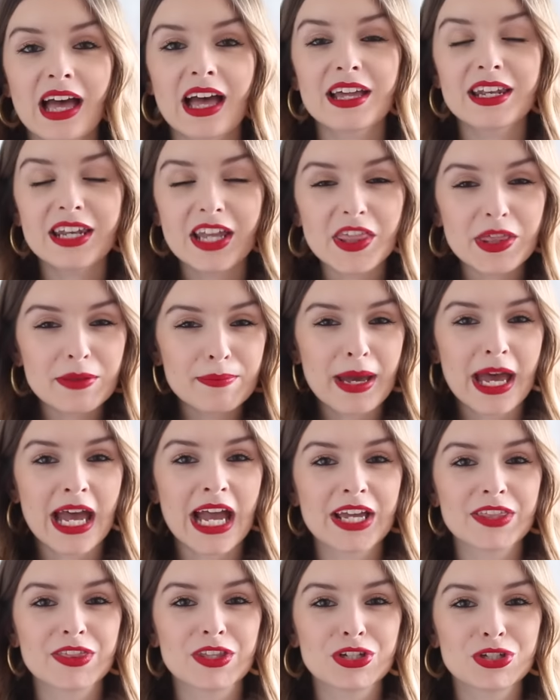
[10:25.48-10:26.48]
Another
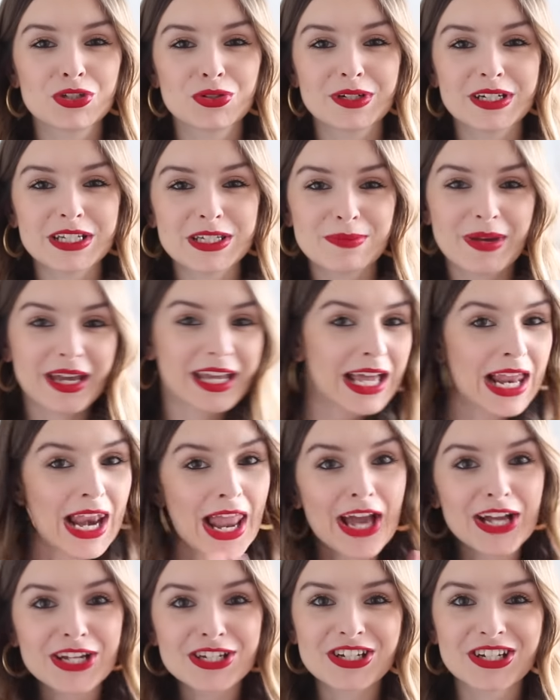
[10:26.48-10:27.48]
bag that joined my
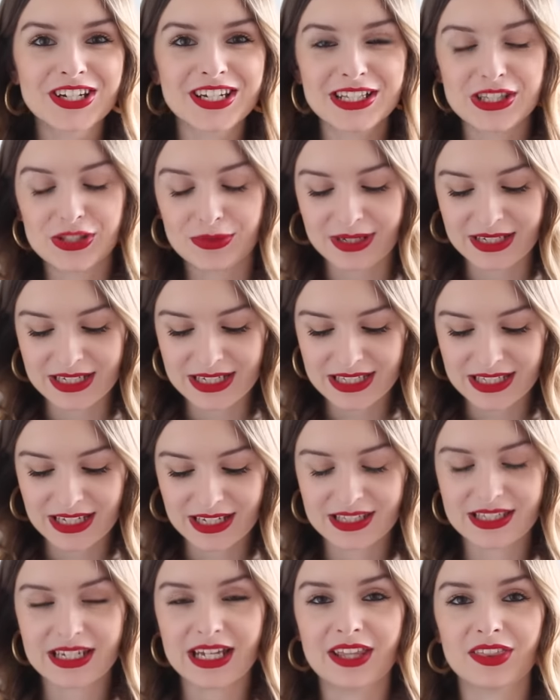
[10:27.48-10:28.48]
collection in
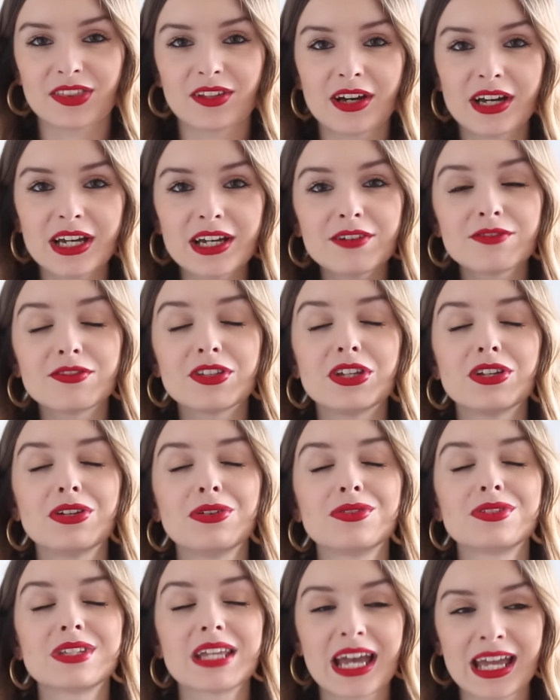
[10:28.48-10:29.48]
2016 that I have
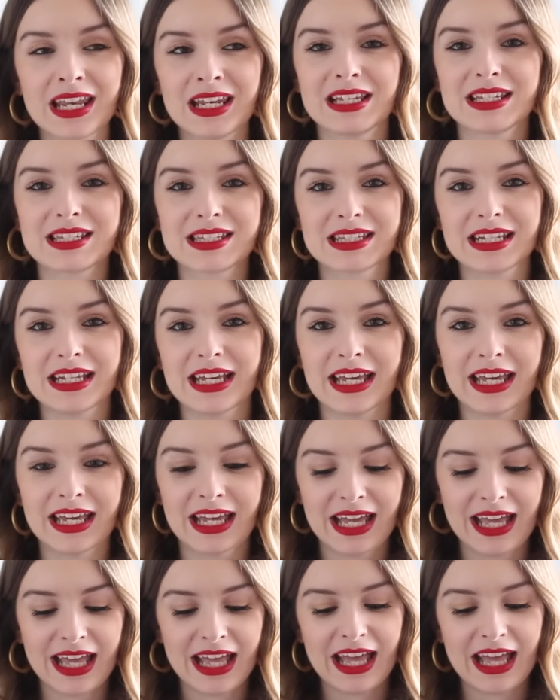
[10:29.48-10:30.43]
used endlessly